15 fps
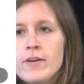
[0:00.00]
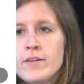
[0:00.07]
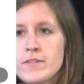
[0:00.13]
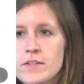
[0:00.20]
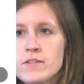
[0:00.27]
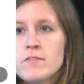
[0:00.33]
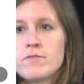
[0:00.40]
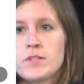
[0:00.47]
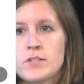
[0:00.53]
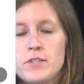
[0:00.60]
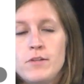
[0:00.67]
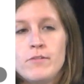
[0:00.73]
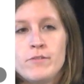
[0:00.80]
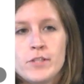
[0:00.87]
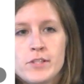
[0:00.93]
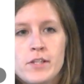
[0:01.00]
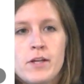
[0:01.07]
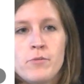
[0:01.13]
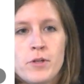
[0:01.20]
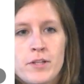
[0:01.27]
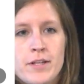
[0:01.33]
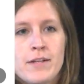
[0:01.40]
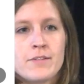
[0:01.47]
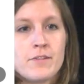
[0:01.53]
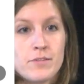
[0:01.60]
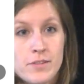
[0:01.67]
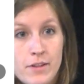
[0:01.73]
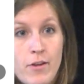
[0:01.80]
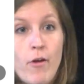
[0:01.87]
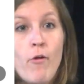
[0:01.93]
This is the first university I worked at, so I
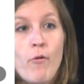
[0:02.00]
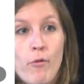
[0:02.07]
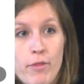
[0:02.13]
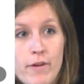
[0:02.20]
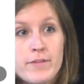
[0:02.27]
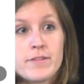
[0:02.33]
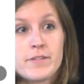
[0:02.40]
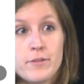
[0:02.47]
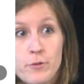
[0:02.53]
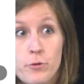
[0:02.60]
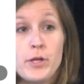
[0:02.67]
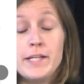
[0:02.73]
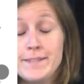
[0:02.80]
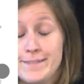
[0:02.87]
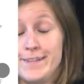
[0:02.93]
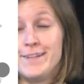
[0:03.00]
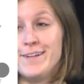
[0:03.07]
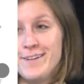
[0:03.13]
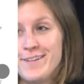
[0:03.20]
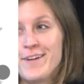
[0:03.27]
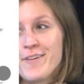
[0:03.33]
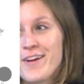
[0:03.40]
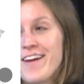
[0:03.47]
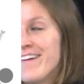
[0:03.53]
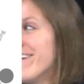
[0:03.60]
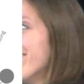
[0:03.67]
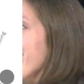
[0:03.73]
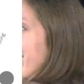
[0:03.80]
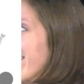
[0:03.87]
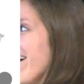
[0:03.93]
was like, oh, that's great. Okay.
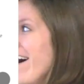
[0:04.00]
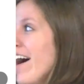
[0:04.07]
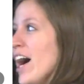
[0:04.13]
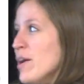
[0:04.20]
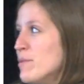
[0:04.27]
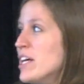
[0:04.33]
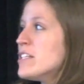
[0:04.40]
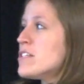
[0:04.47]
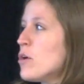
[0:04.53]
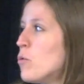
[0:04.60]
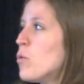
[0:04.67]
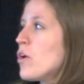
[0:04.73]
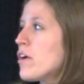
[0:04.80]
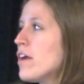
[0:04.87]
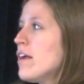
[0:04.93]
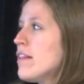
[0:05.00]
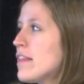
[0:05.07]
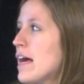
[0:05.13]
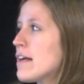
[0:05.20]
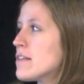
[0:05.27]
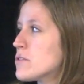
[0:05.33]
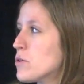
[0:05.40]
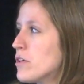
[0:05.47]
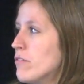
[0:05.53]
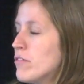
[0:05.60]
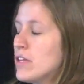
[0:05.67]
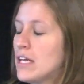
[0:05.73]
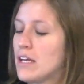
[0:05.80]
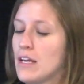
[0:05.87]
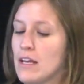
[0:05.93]
And so working that sort of
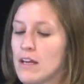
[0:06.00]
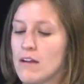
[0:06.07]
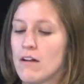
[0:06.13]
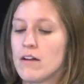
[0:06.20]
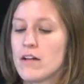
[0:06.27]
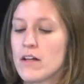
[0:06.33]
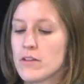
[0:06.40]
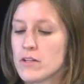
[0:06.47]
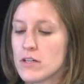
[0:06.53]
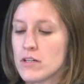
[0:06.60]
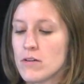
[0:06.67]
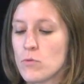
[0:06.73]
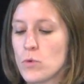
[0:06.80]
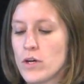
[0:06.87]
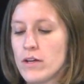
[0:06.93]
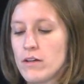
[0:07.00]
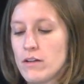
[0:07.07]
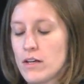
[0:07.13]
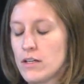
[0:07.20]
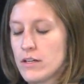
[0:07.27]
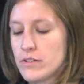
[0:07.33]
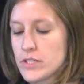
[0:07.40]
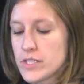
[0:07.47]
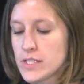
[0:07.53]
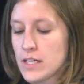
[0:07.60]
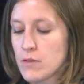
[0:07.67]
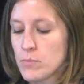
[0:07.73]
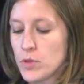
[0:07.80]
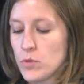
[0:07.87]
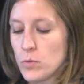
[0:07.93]
thing in. Another
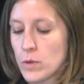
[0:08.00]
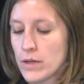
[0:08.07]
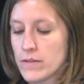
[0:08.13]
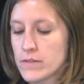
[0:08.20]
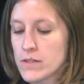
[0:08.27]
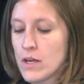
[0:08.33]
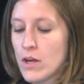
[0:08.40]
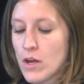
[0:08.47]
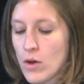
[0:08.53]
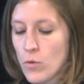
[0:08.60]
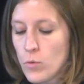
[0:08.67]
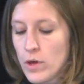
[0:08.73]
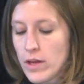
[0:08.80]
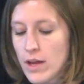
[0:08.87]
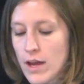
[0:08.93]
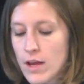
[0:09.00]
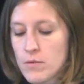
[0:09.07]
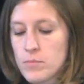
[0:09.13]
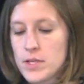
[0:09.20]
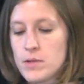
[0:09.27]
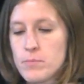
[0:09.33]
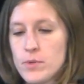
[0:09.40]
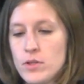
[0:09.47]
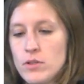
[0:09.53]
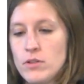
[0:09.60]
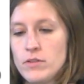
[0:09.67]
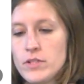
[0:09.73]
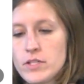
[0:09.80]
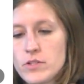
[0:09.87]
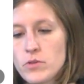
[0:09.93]
example was we had
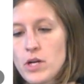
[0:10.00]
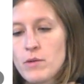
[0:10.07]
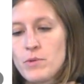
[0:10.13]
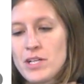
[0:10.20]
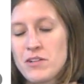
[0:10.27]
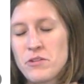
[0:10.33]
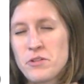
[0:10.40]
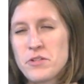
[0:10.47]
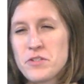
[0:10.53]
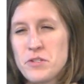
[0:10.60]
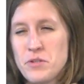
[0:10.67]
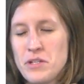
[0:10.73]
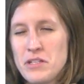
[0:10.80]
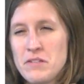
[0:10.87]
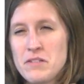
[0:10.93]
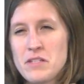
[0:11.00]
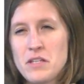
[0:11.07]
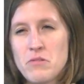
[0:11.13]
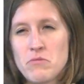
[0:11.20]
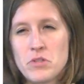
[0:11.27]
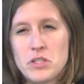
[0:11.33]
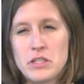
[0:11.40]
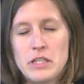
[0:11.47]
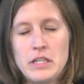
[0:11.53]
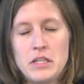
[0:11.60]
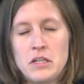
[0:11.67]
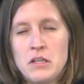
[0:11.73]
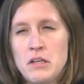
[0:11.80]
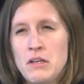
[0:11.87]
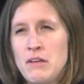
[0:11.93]
people describing other students in really